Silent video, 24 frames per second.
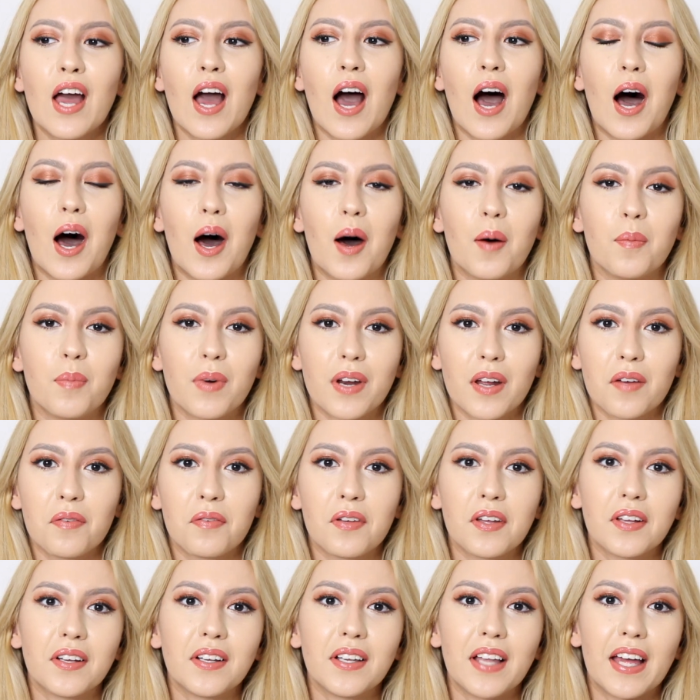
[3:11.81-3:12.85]
Uh, but I
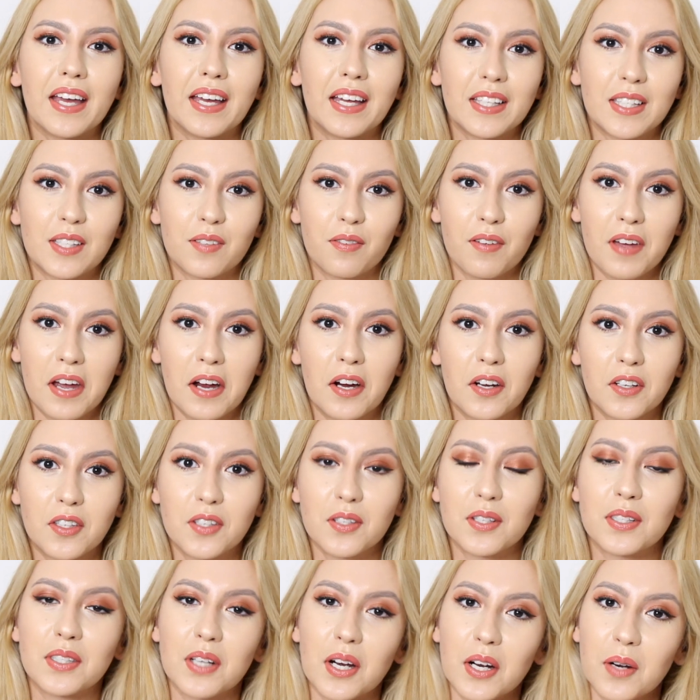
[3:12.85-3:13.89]
feel like it's fair
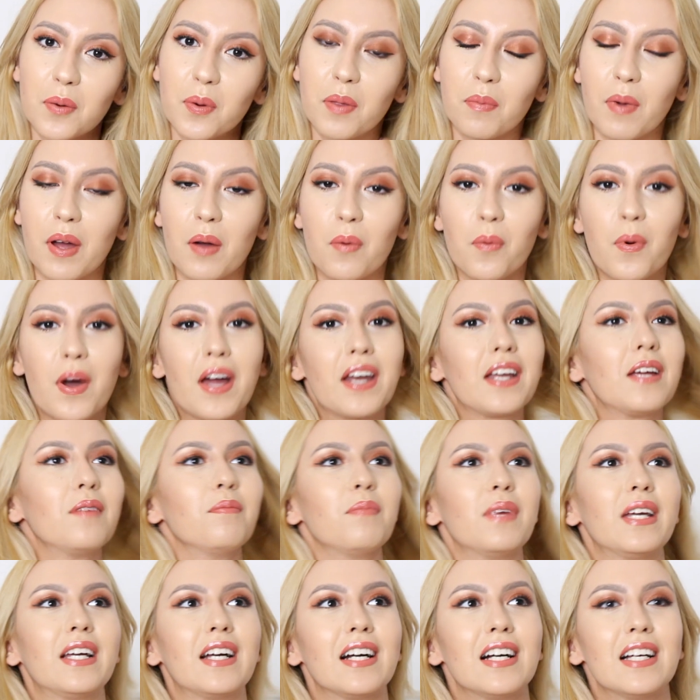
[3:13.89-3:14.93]
to start with my wedding
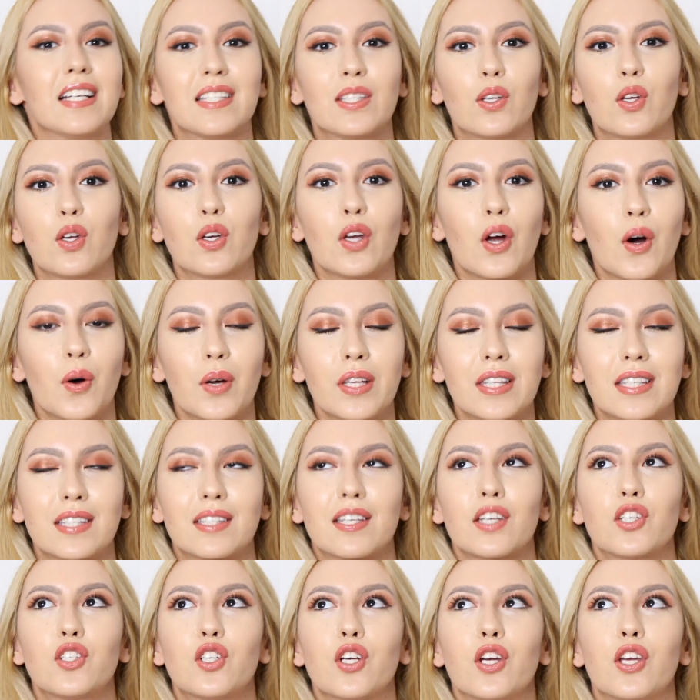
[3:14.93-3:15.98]
because you know it's
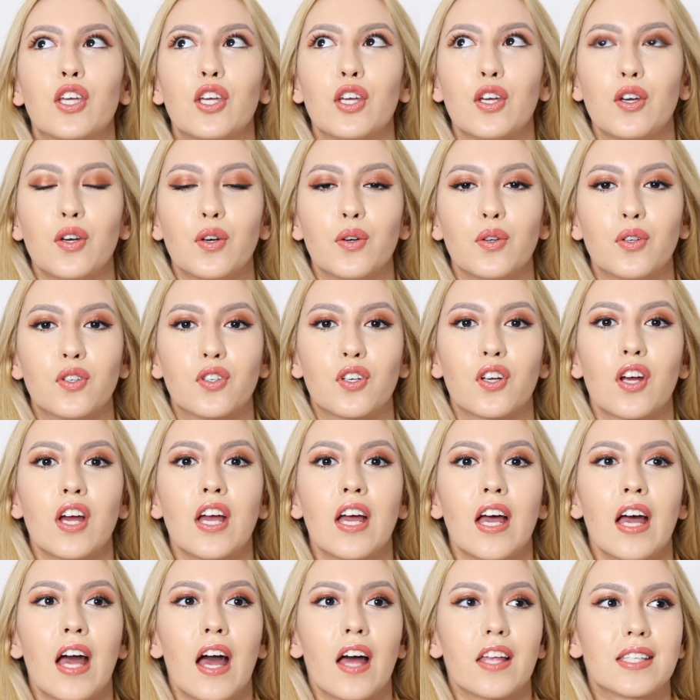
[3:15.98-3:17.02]
such a huge
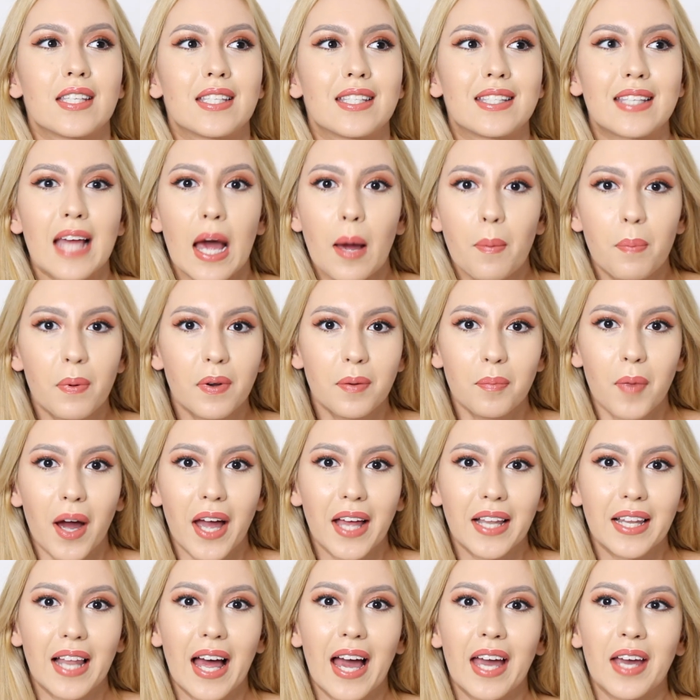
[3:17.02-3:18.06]
step in
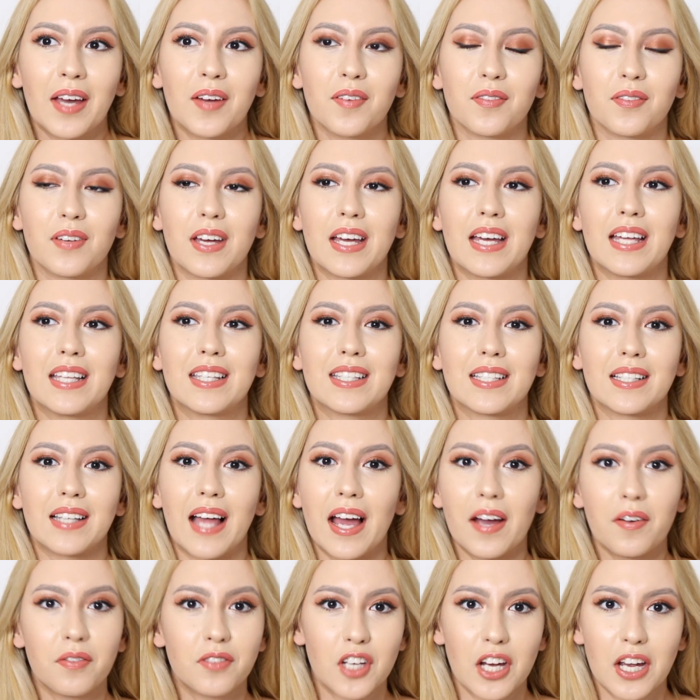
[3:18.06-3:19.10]
my life. It's
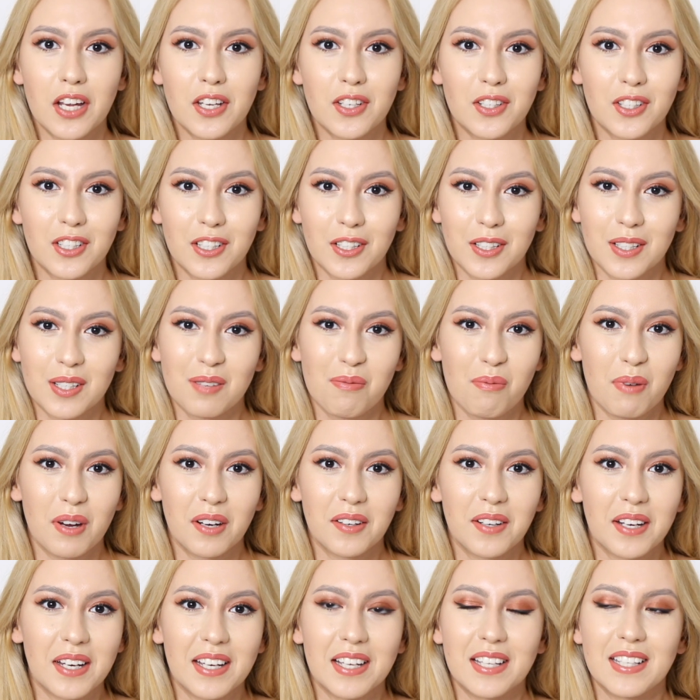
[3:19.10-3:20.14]
life-changing
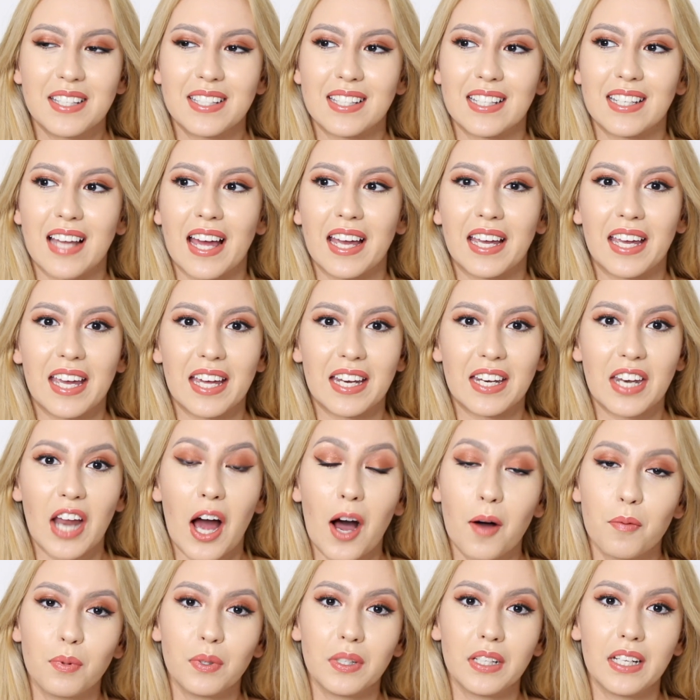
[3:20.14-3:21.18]
experience and I
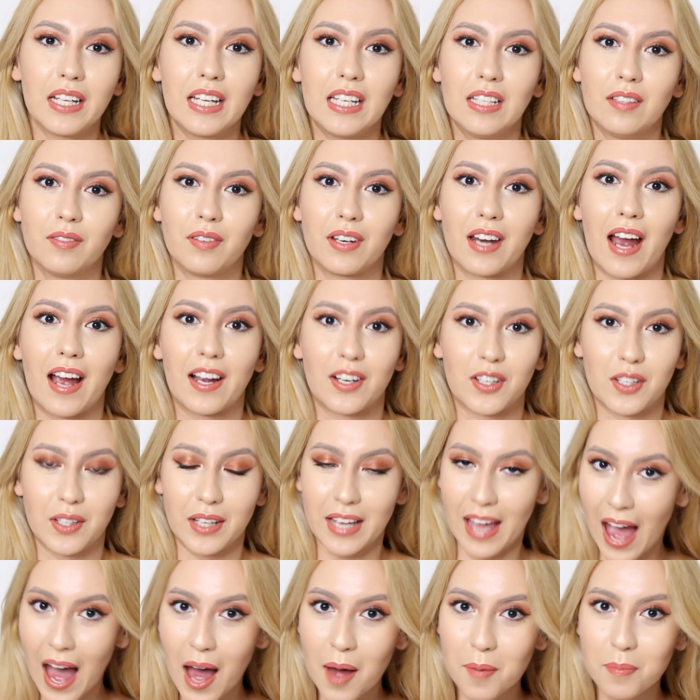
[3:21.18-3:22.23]
cannot believe it
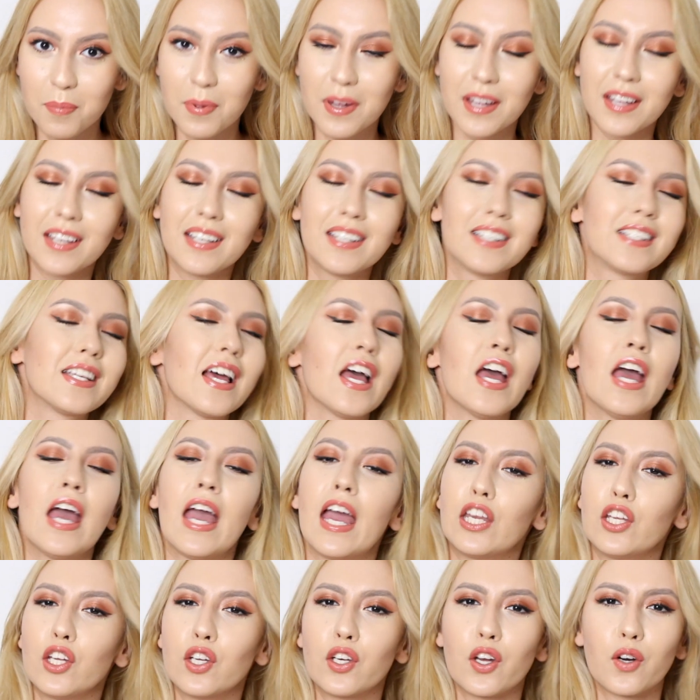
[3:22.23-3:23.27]
actually happened.
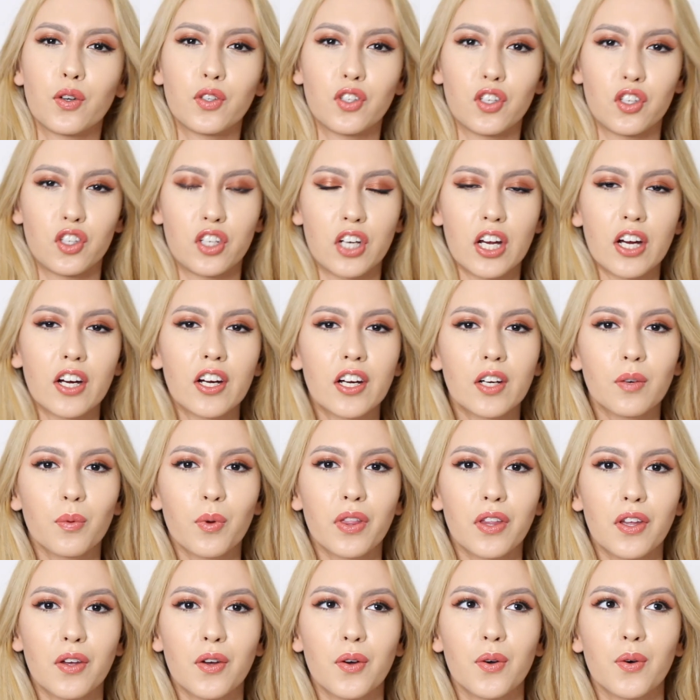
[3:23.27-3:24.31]
And you know, just sharing
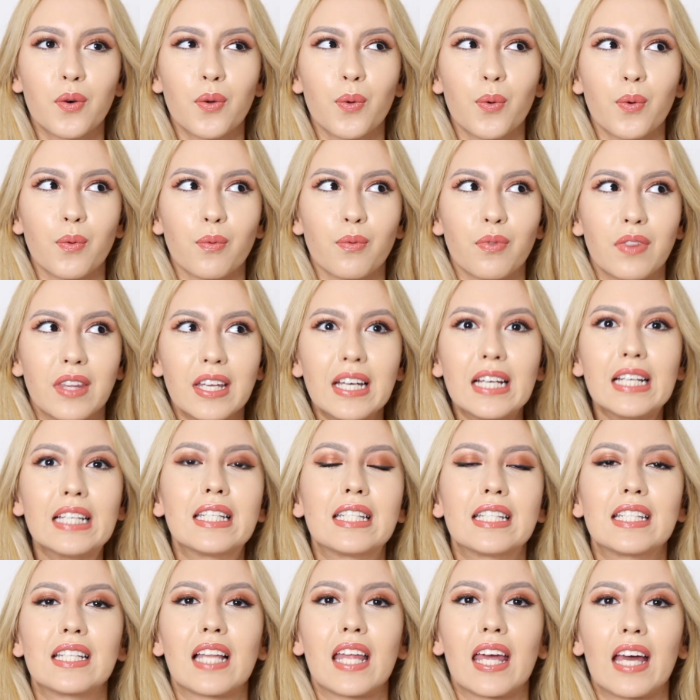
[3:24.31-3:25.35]
with you
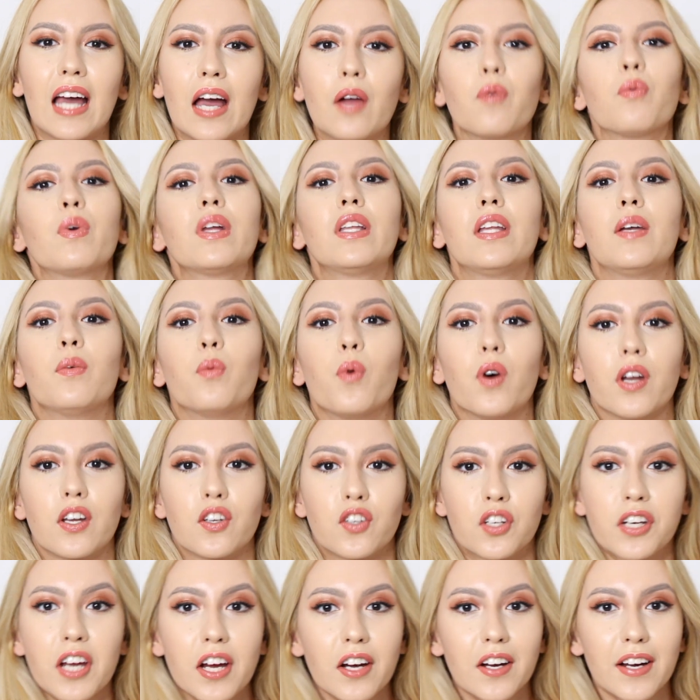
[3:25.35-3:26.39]
this, like I really want to
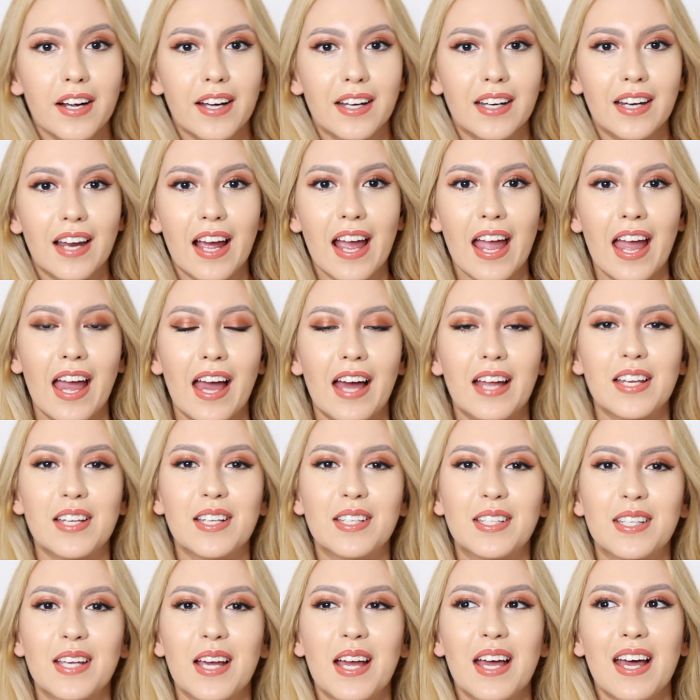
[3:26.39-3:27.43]
share it.
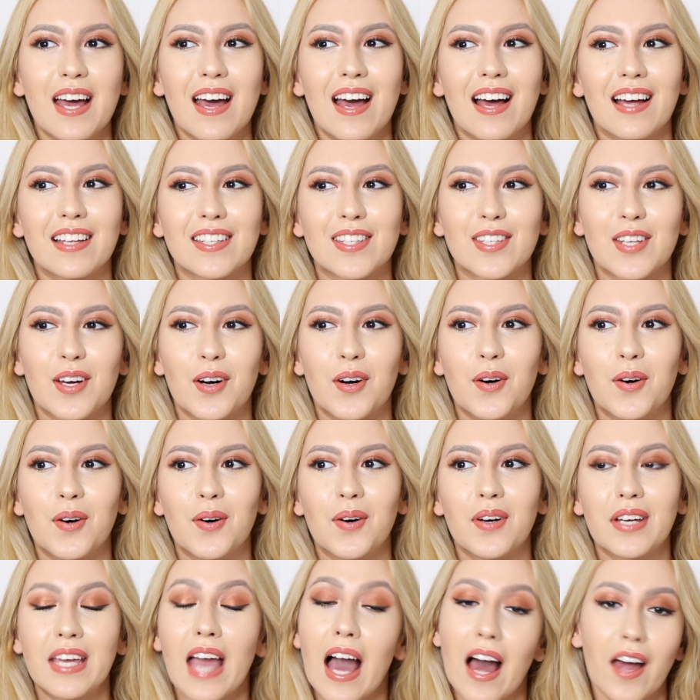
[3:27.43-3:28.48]
And
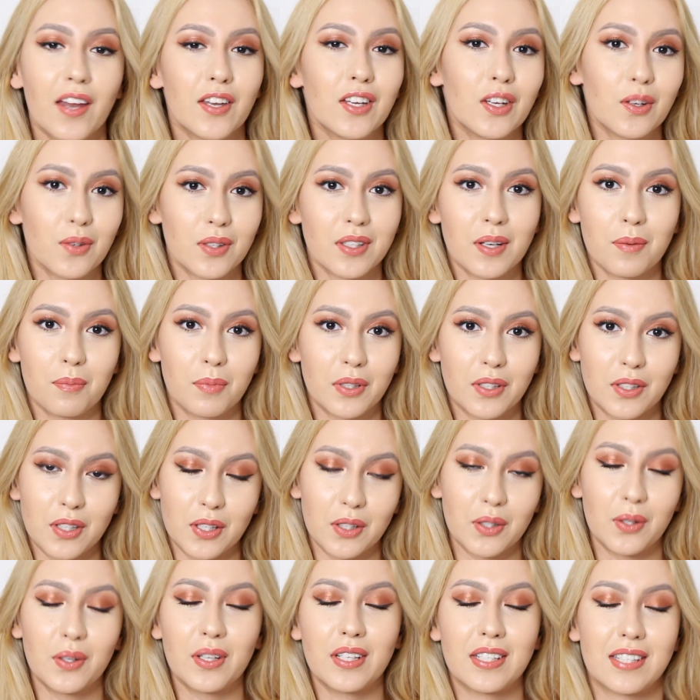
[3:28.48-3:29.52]
so yeah, news number
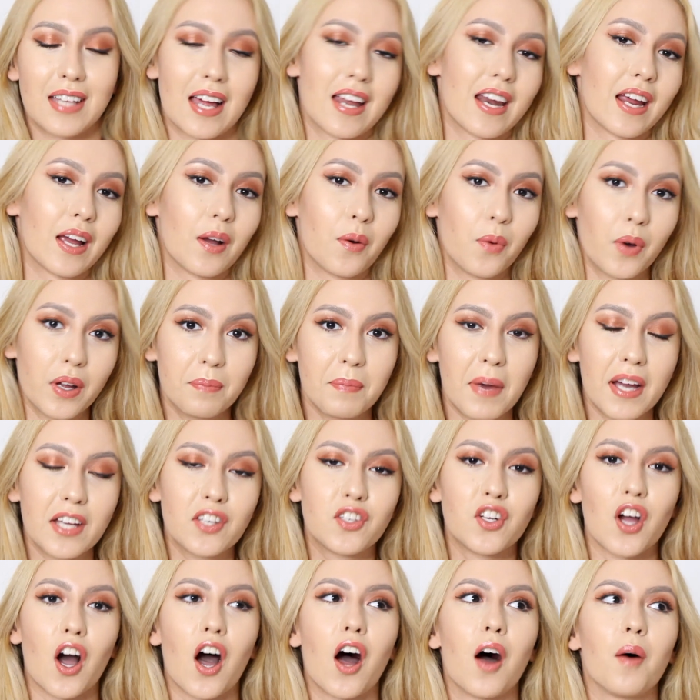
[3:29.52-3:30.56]
two is that I quit my
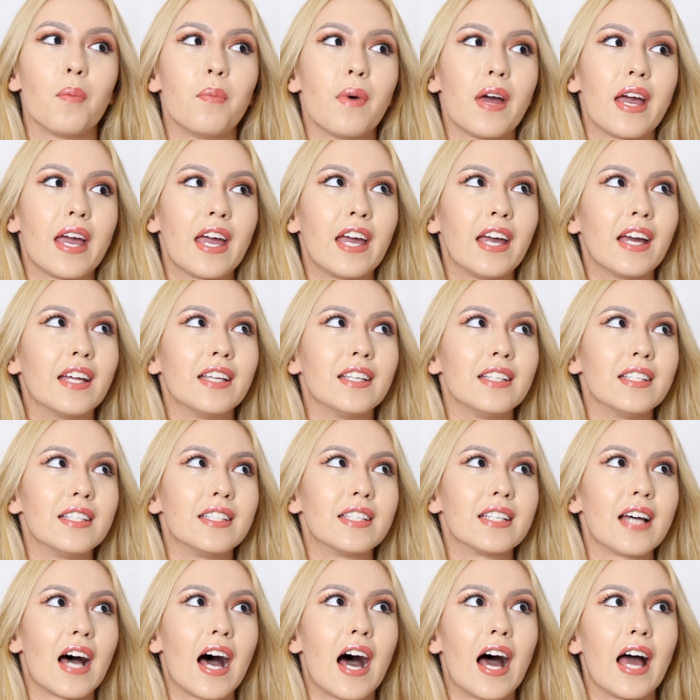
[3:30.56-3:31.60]
job
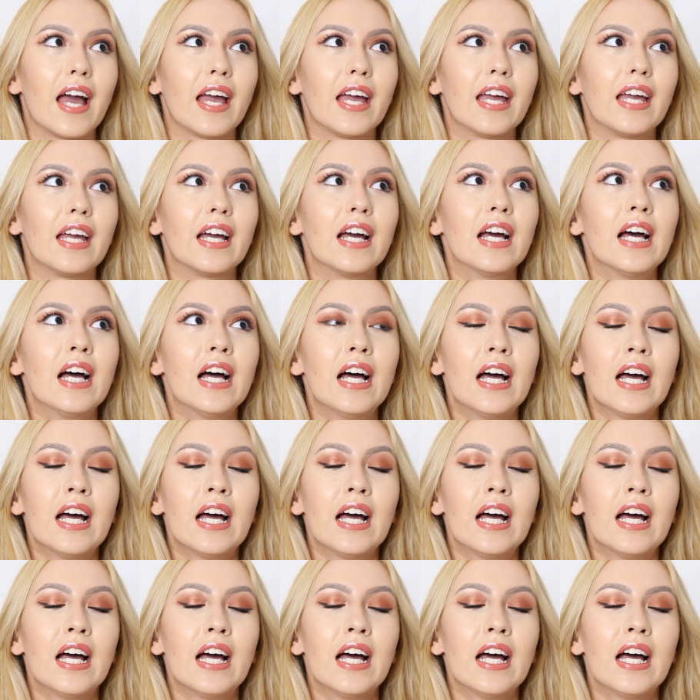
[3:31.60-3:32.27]
and I,